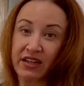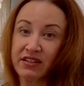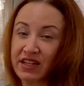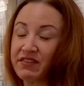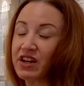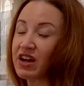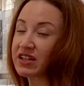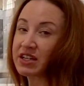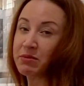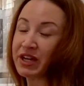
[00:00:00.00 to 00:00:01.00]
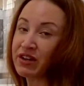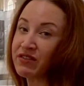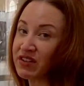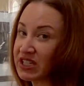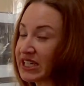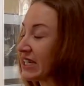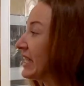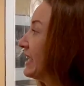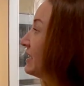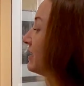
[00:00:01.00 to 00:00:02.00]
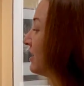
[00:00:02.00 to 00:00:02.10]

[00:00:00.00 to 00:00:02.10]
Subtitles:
David Hockney, by over a decade.